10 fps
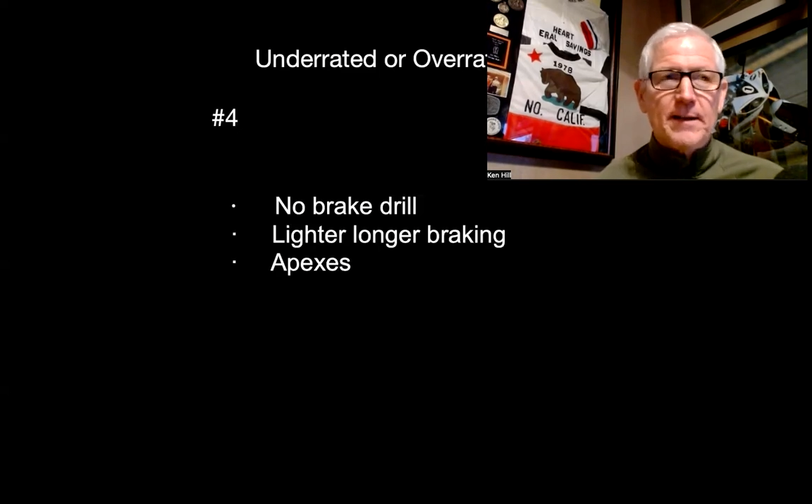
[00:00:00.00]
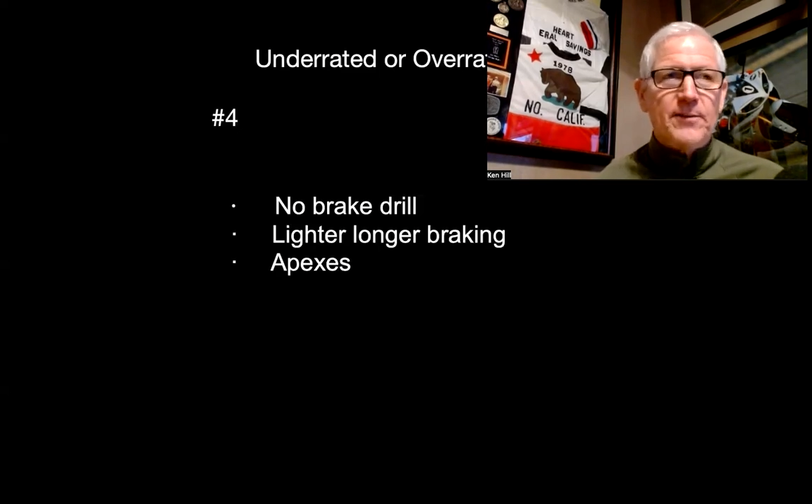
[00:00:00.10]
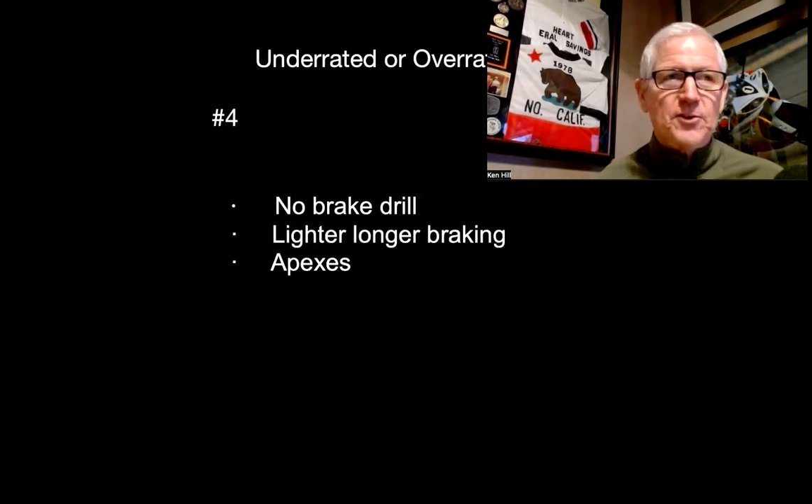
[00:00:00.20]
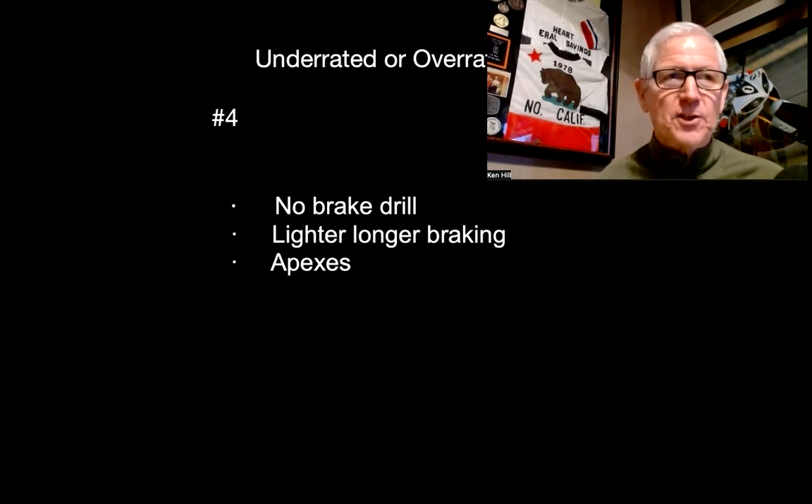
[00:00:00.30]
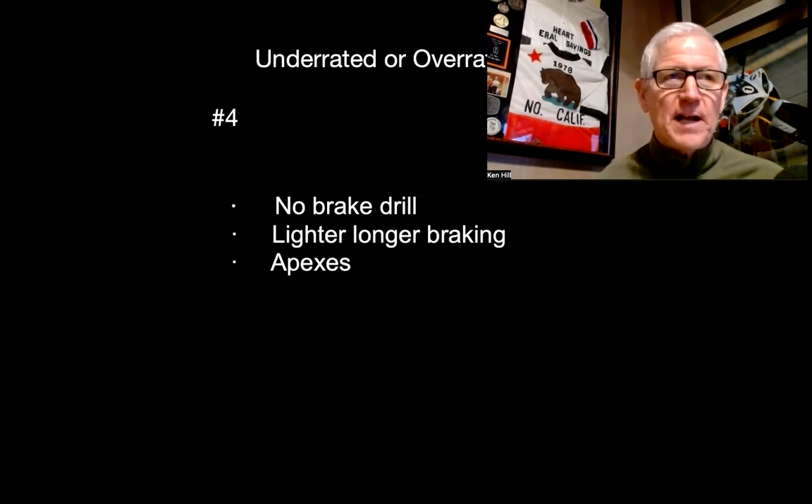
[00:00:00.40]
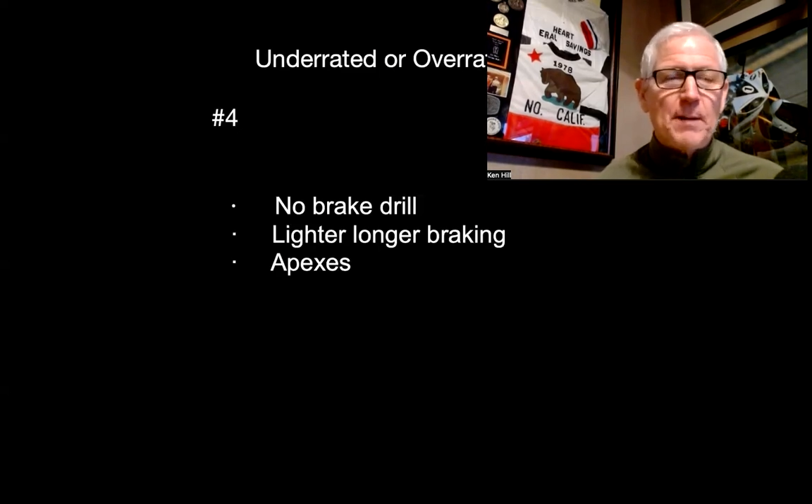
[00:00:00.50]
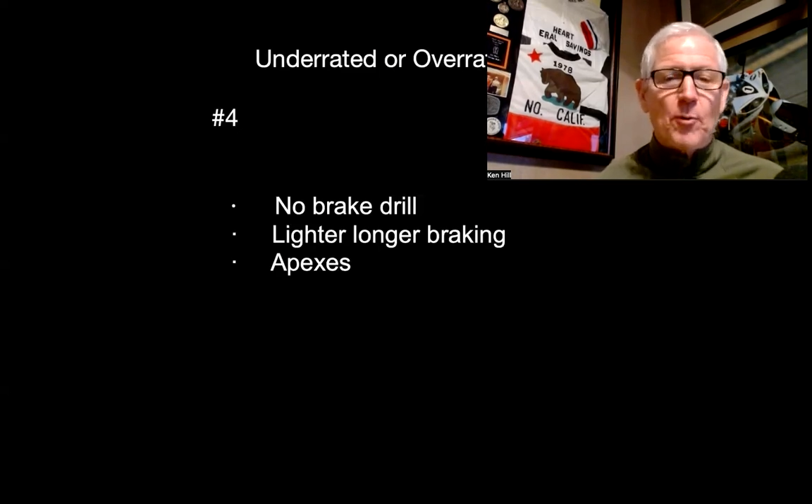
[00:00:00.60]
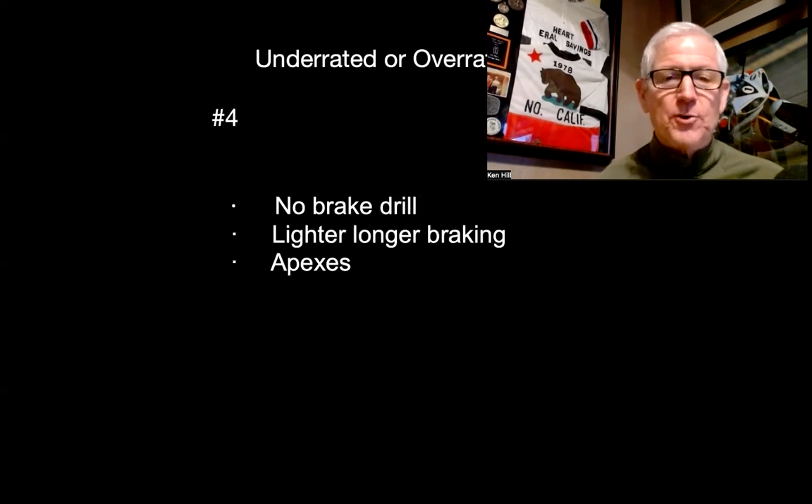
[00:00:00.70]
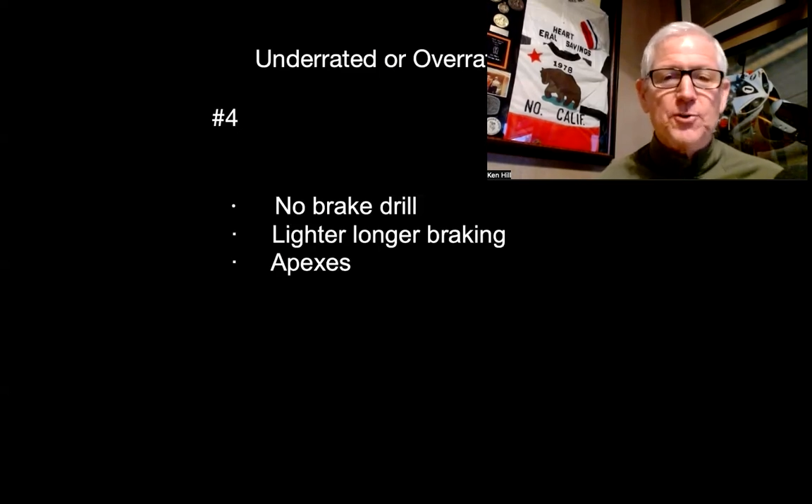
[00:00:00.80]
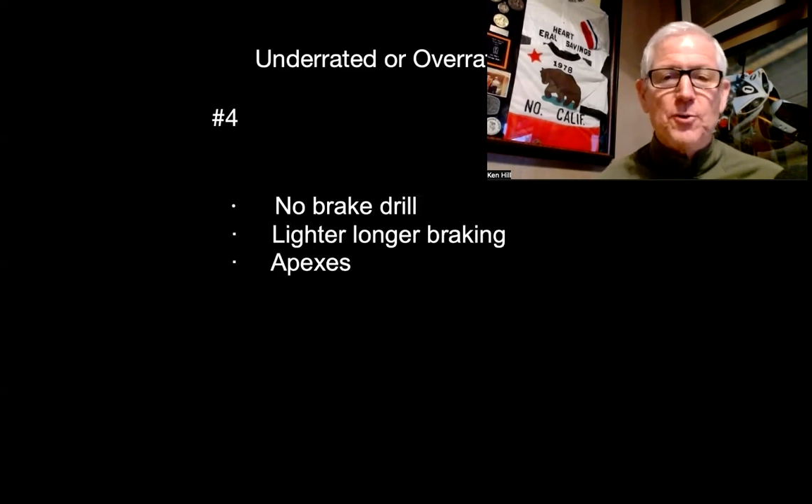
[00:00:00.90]
there's a lot
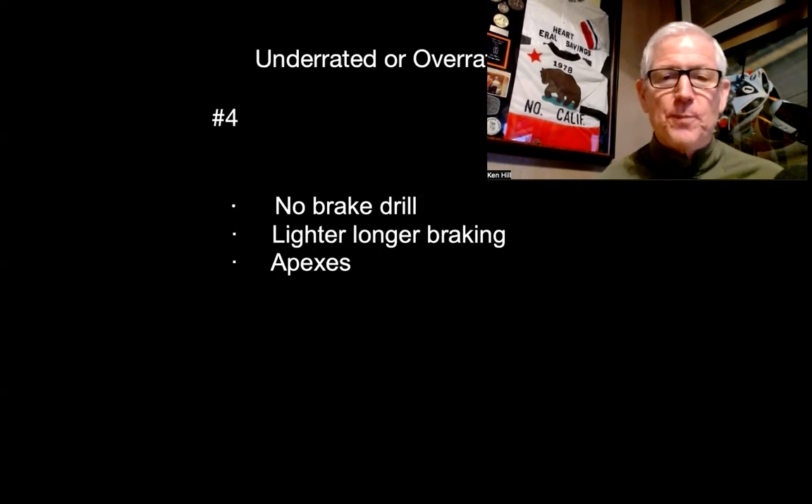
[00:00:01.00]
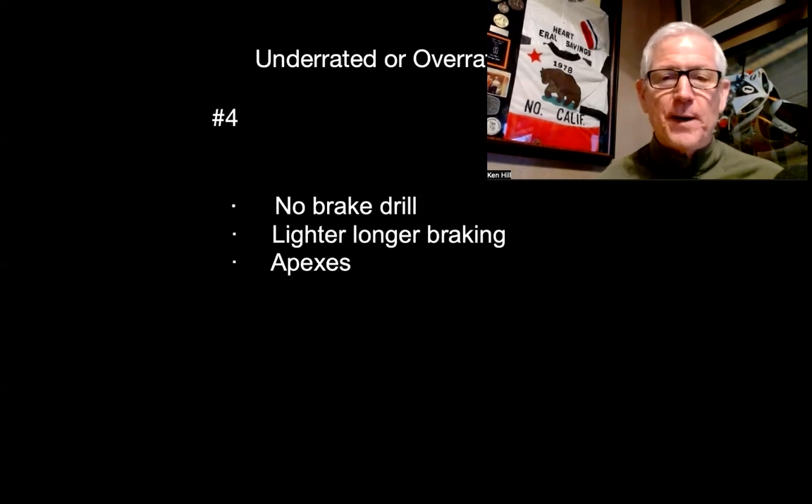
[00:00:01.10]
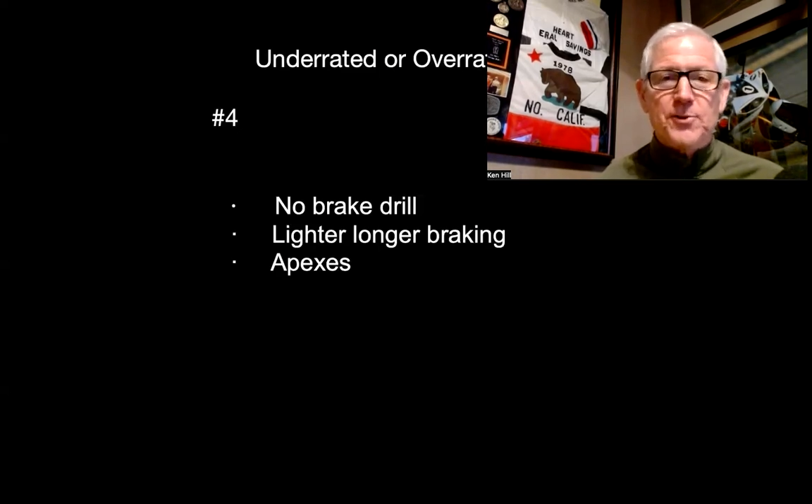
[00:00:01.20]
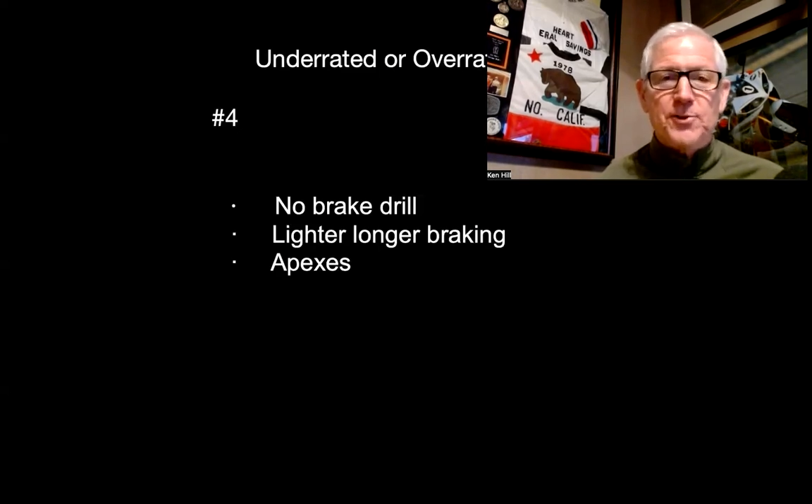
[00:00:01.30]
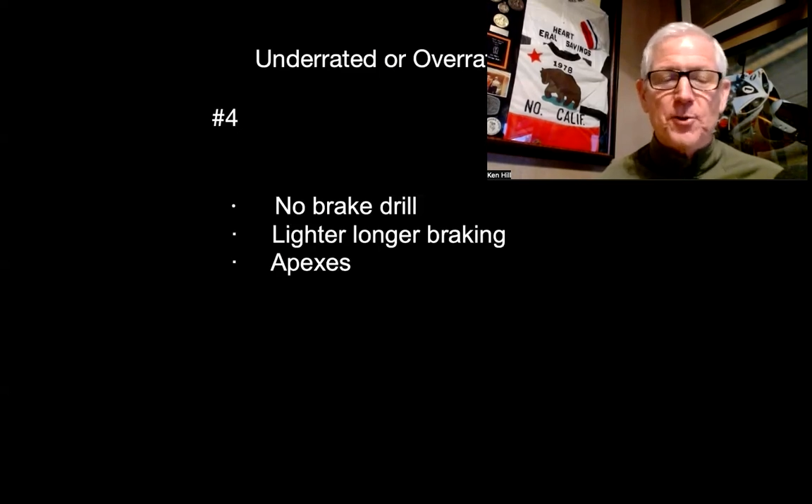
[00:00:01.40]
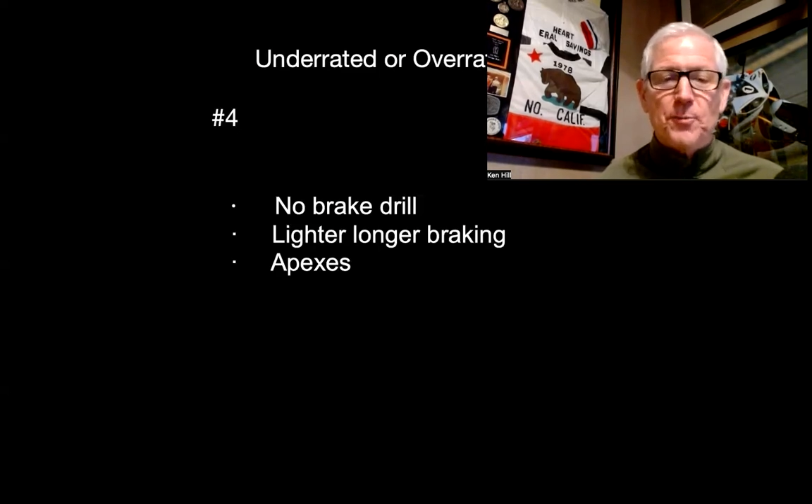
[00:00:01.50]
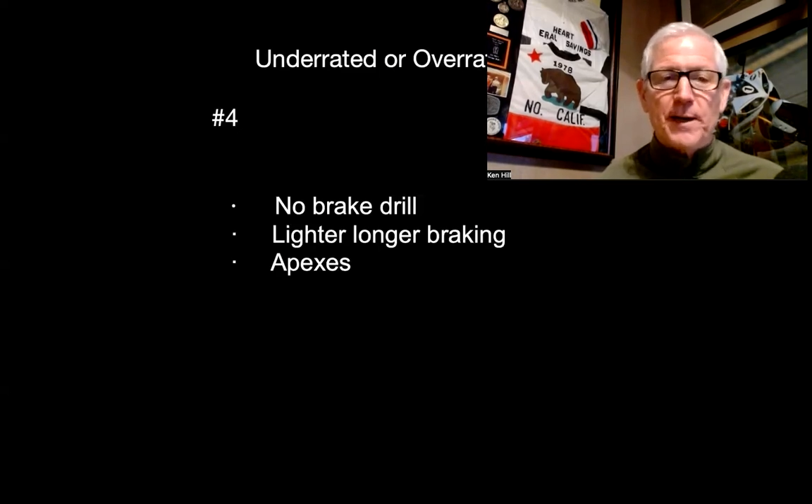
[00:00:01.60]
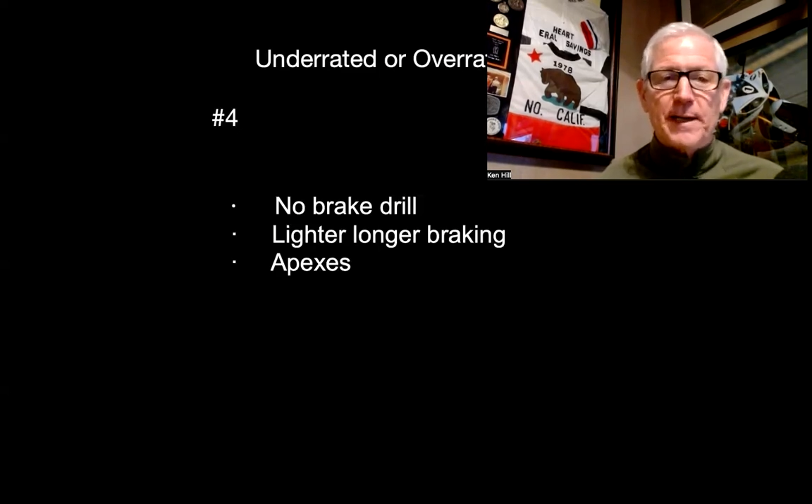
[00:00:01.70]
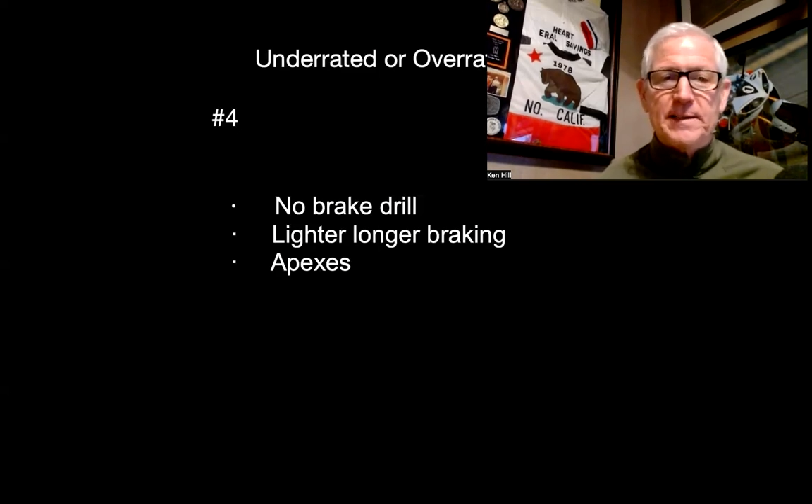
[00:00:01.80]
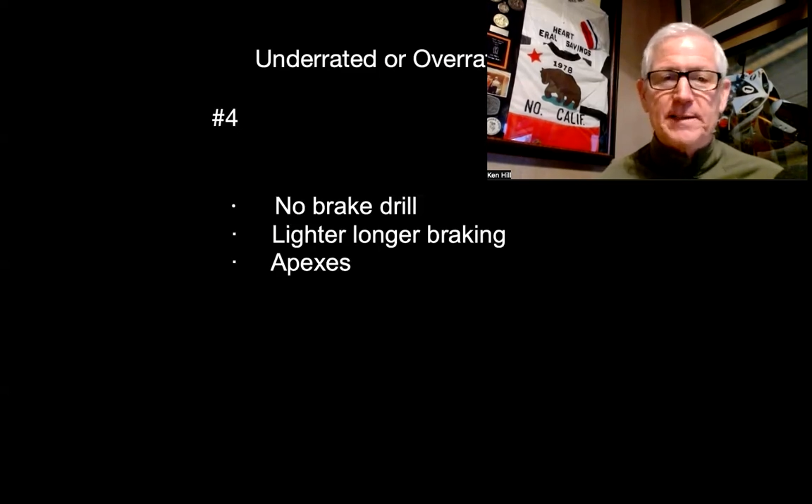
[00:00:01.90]
more to it by using your
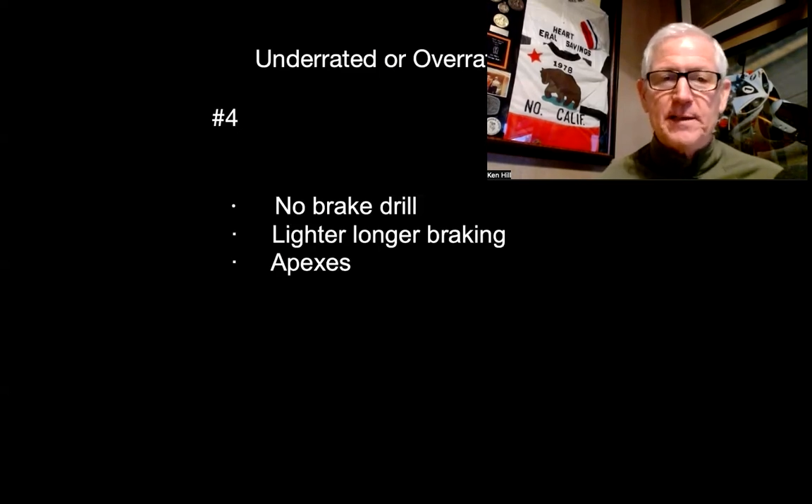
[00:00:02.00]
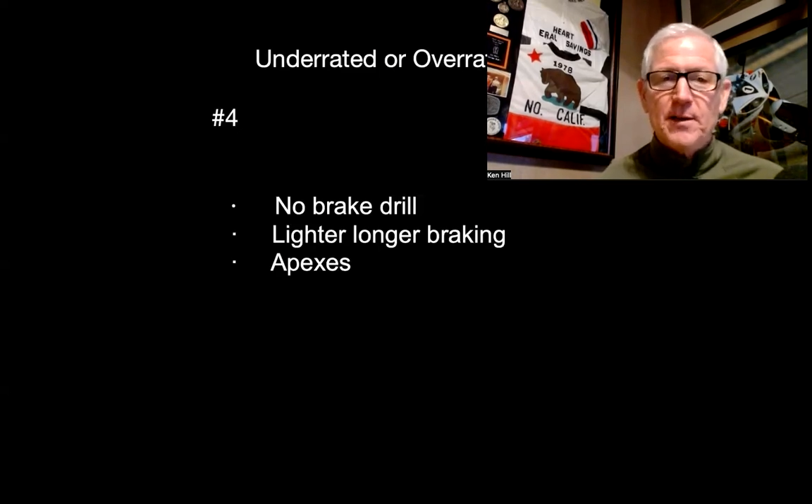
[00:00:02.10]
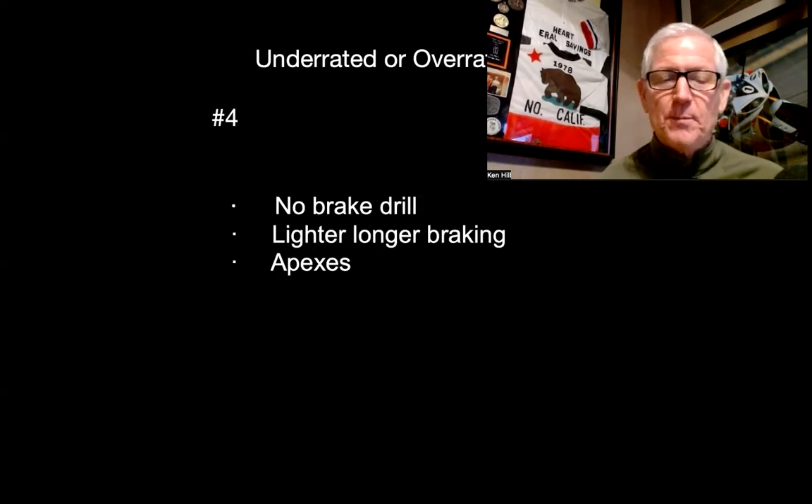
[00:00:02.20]
brakes,